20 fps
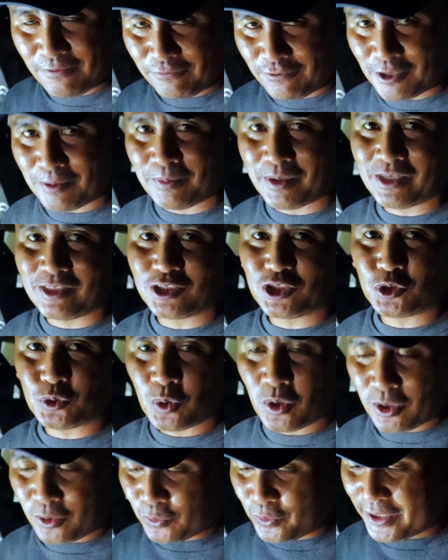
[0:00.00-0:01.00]
females
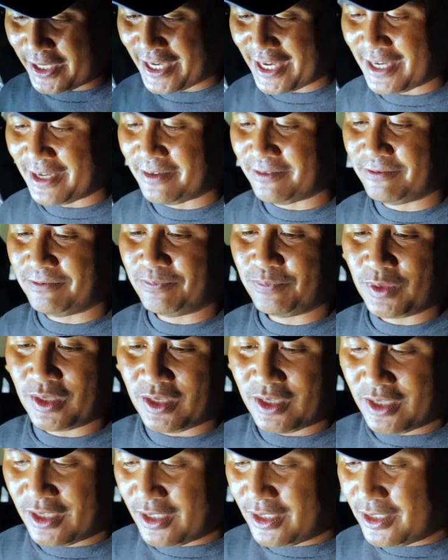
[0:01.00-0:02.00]
we have.
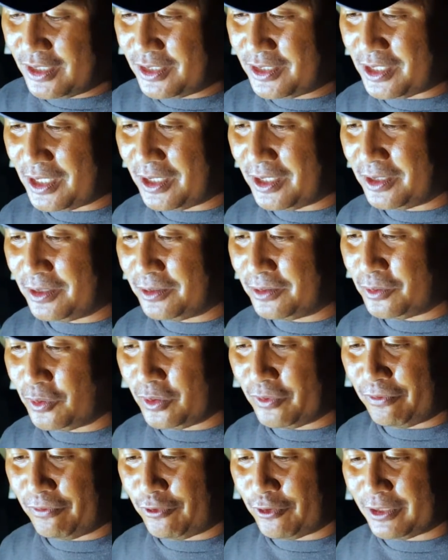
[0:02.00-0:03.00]
So
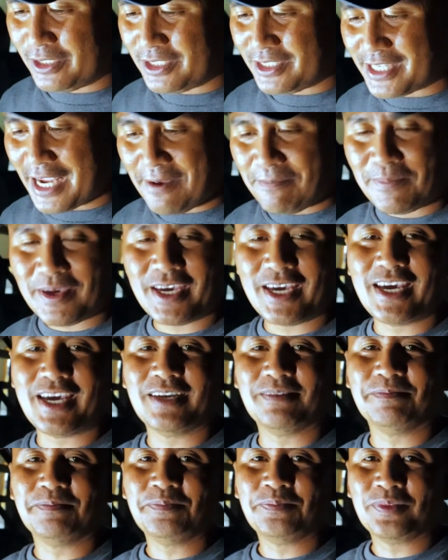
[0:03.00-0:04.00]
for the time
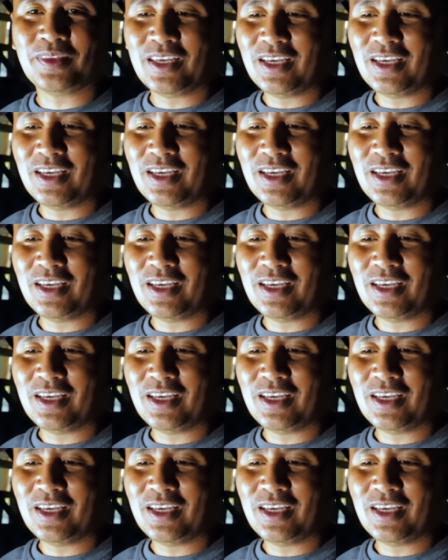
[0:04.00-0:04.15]
being,